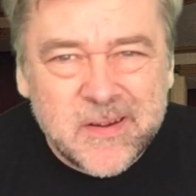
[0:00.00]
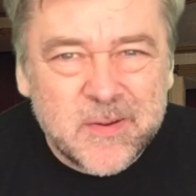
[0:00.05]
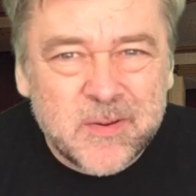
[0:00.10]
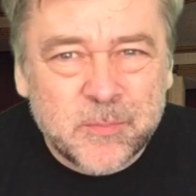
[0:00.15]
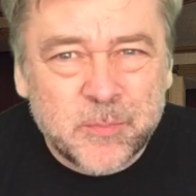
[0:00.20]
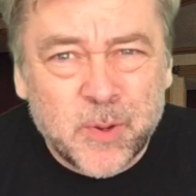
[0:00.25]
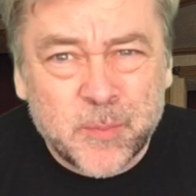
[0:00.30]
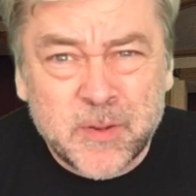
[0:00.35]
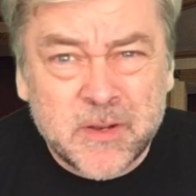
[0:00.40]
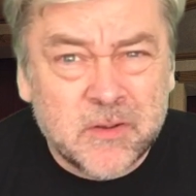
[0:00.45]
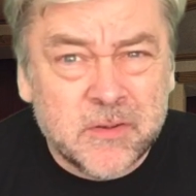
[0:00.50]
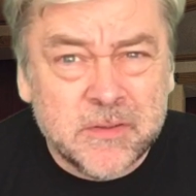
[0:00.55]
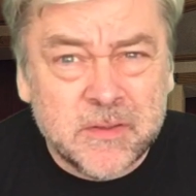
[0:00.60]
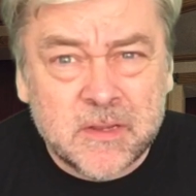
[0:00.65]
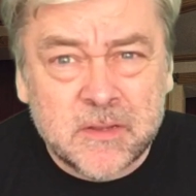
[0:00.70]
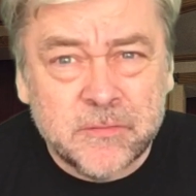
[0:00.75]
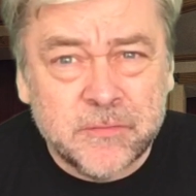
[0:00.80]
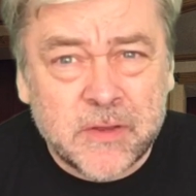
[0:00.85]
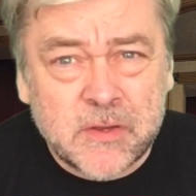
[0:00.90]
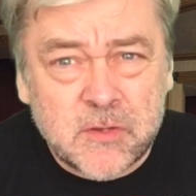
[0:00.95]
Probably not in the
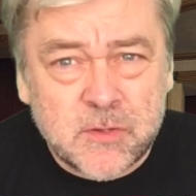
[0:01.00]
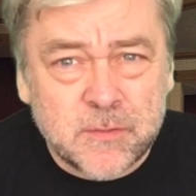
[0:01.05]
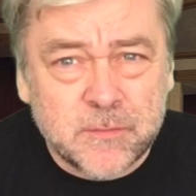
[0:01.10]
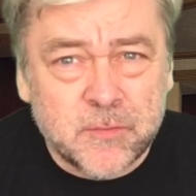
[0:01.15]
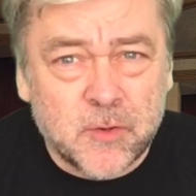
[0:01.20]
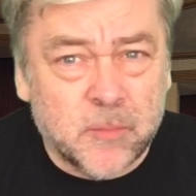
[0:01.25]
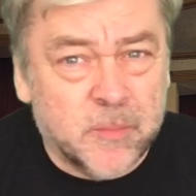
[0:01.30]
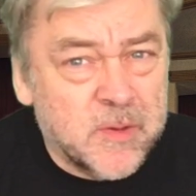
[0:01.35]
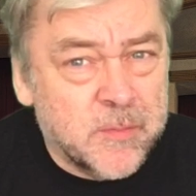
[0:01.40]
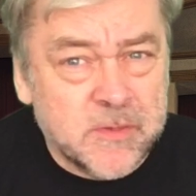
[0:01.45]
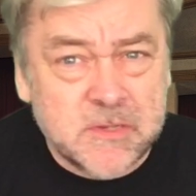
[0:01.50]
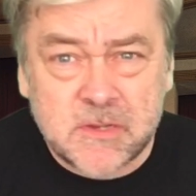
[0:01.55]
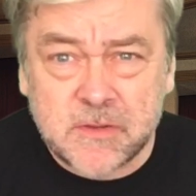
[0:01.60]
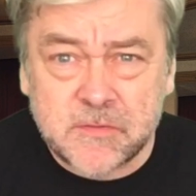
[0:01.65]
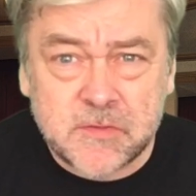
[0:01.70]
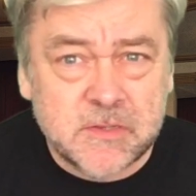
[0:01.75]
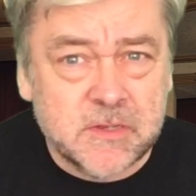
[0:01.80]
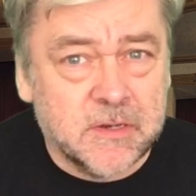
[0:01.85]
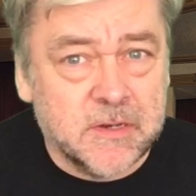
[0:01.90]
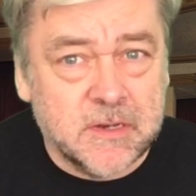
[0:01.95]
conventional form. He must have
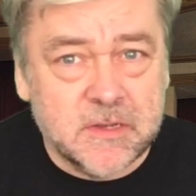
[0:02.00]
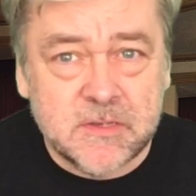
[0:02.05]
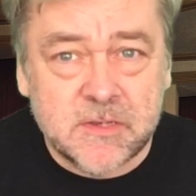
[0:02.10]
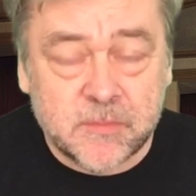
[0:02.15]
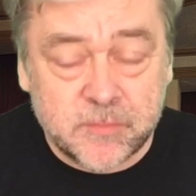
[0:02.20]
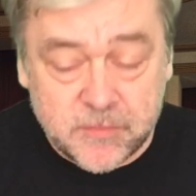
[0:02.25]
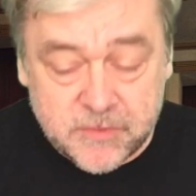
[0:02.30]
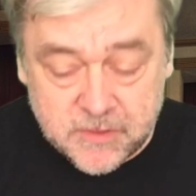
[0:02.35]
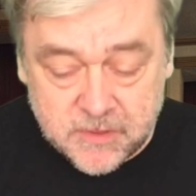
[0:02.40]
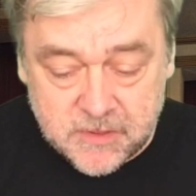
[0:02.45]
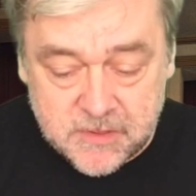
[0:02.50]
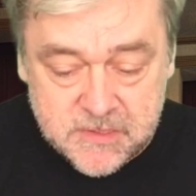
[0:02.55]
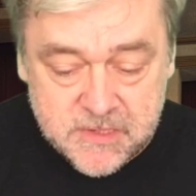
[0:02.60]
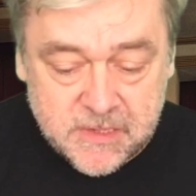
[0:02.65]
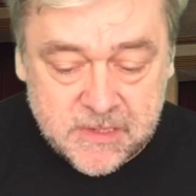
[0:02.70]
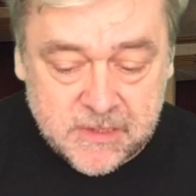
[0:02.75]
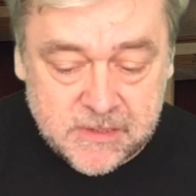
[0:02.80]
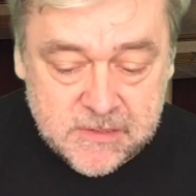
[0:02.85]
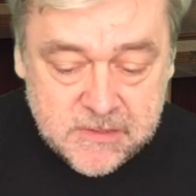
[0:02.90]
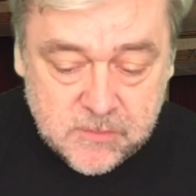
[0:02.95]
studied something because the
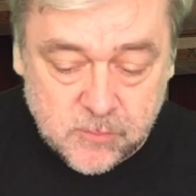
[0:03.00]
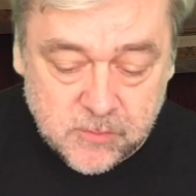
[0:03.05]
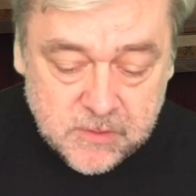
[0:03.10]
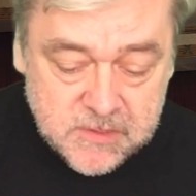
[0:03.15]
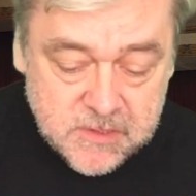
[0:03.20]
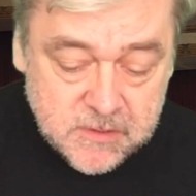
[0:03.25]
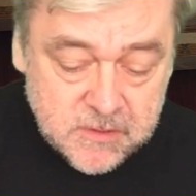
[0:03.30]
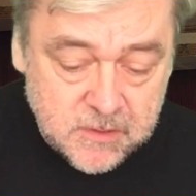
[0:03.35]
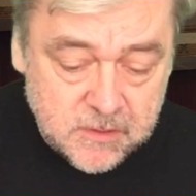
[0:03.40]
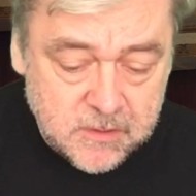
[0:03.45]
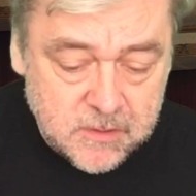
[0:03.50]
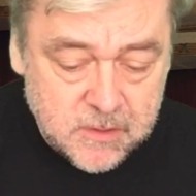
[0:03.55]
guy's a wizard.